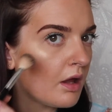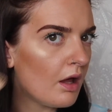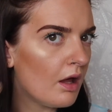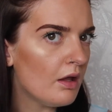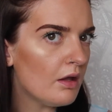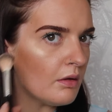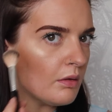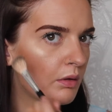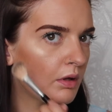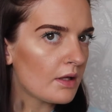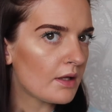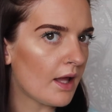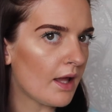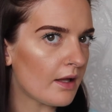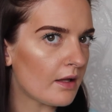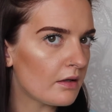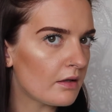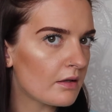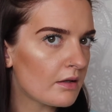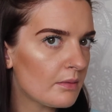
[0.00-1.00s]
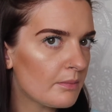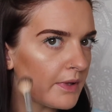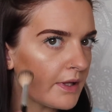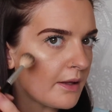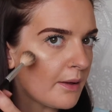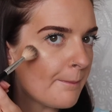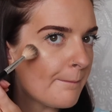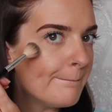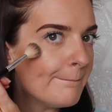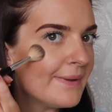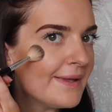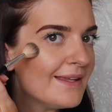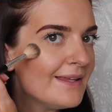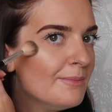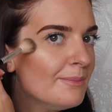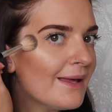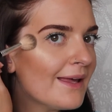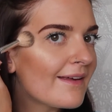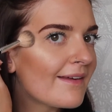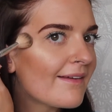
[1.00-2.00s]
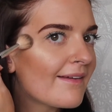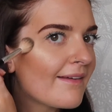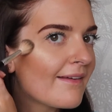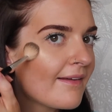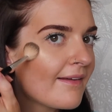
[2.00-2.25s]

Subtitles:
Oh, okay, look at me, I'm beaming.